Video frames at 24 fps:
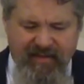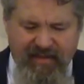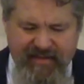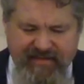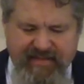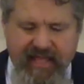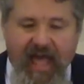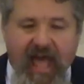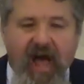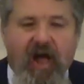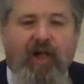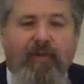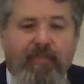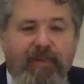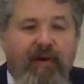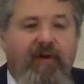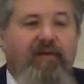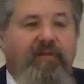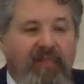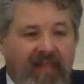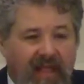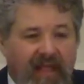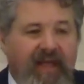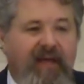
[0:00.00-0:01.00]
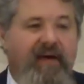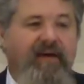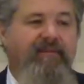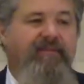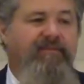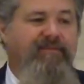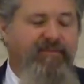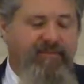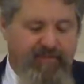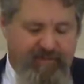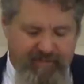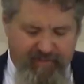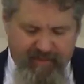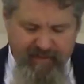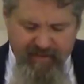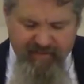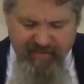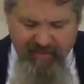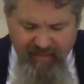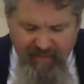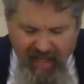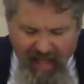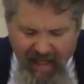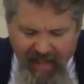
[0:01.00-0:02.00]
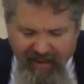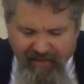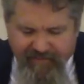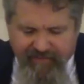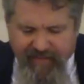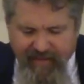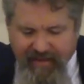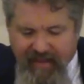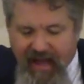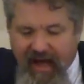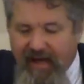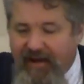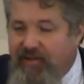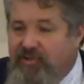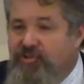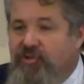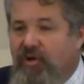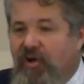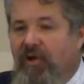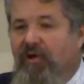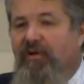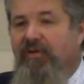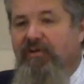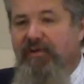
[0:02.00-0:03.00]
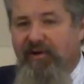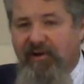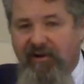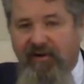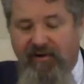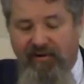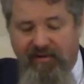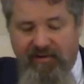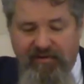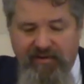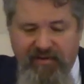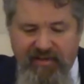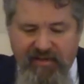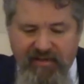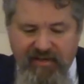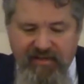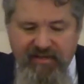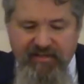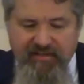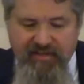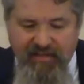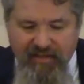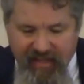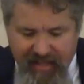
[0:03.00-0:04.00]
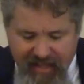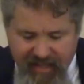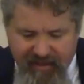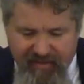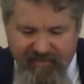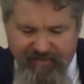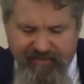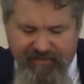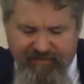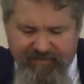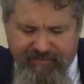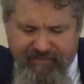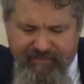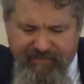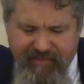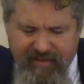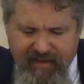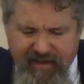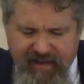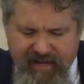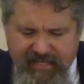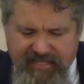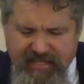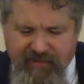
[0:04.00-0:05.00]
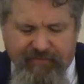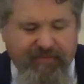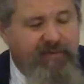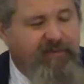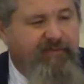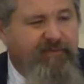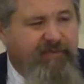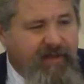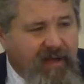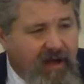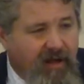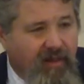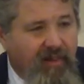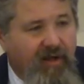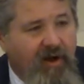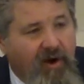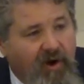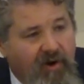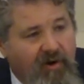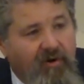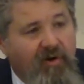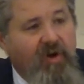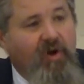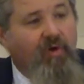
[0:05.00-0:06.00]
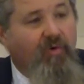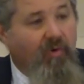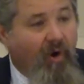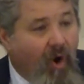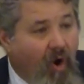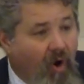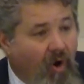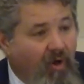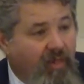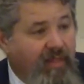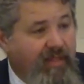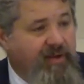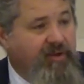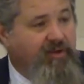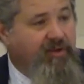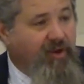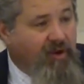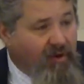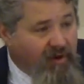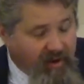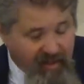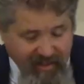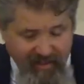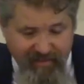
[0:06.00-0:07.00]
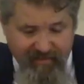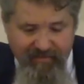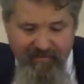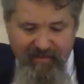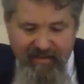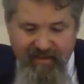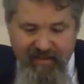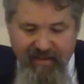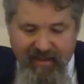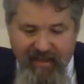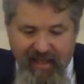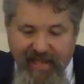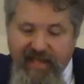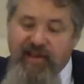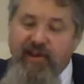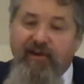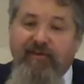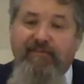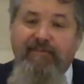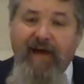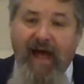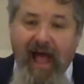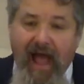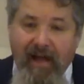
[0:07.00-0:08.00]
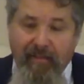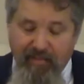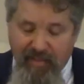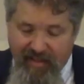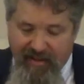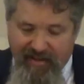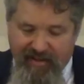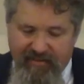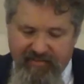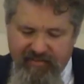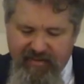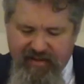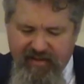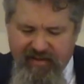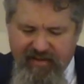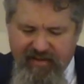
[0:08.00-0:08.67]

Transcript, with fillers: is to help her live the life that God has called her to live, to fulfill her role and duty in your family.